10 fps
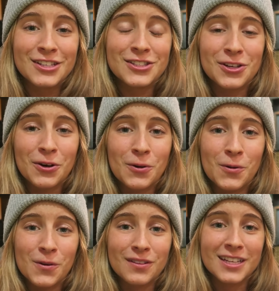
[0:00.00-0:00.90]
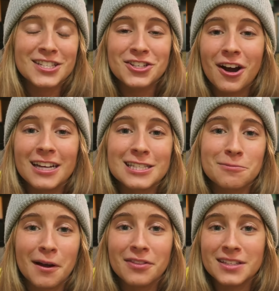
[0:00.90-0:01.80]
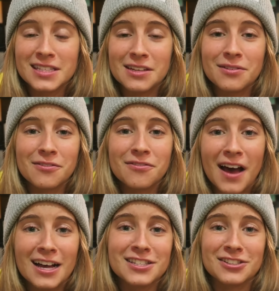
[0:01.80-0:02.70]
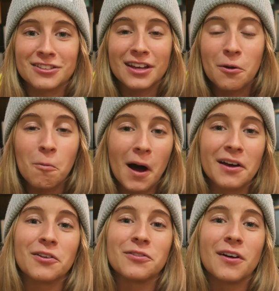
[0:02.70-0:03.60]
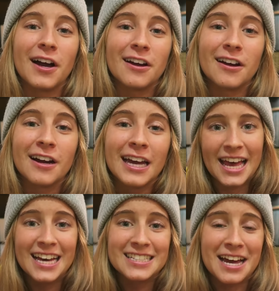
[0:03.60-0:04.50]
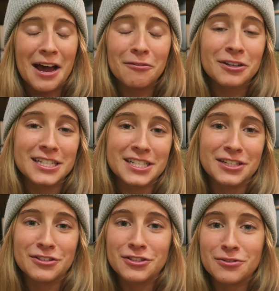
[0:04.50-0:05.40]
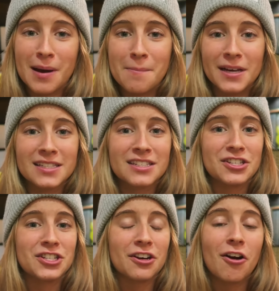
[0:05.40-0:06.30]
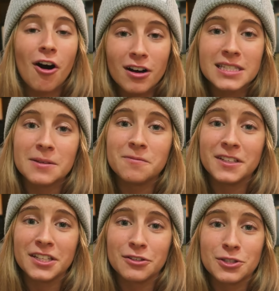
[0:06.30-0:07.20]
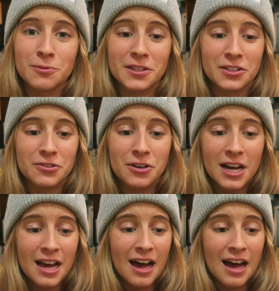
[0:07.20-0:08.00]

So let's try and spread this even faster, like wildfire. And I will continue to do my best to share awesome videos with you.